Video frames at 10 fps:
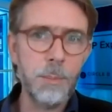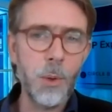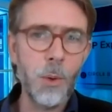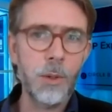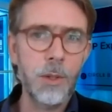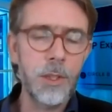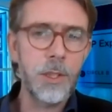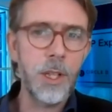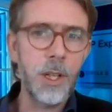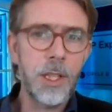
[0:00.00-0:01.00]

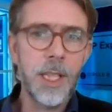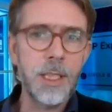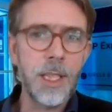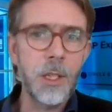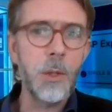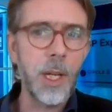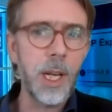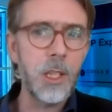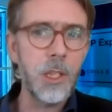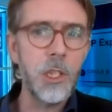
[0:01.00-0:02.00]
important things that you
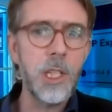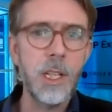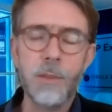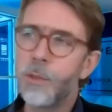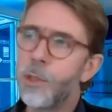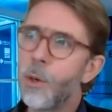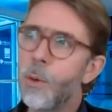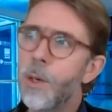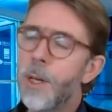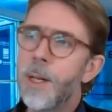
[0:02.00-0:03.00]
can achieve.
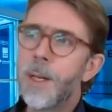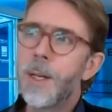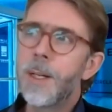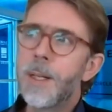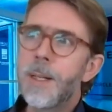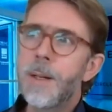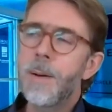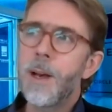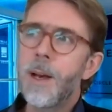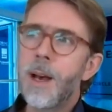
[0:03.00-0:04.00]
So
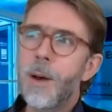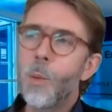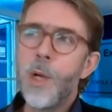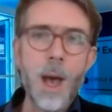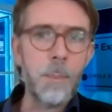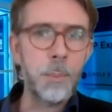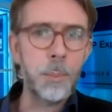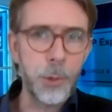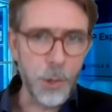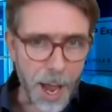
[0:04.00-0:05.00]
we
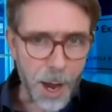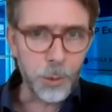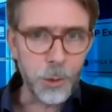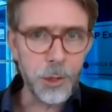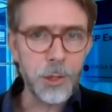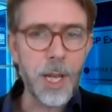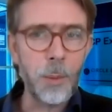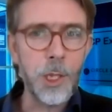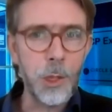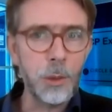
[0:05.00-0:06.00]
are proud
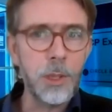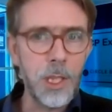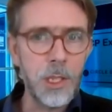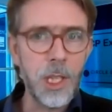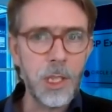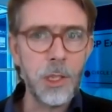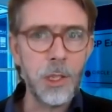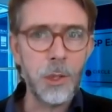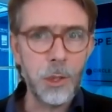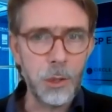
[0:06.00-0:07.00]
that we took the
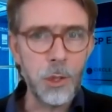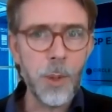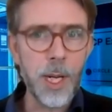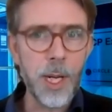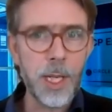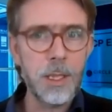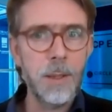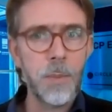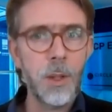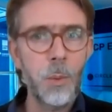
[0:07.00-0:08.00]
decision to do
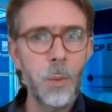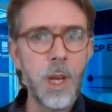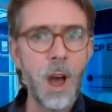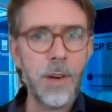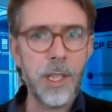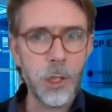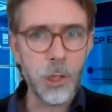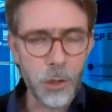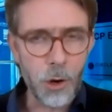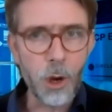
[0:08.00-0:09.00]
it. We
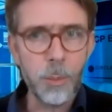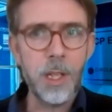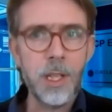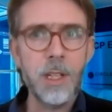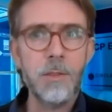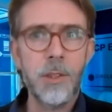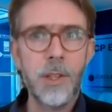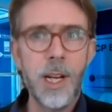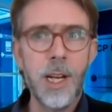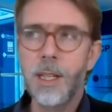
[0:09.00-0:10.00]
are a strong
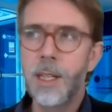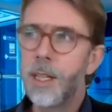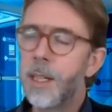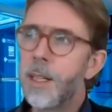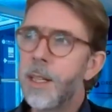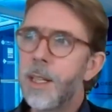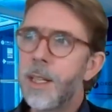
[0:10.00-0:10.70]
believer in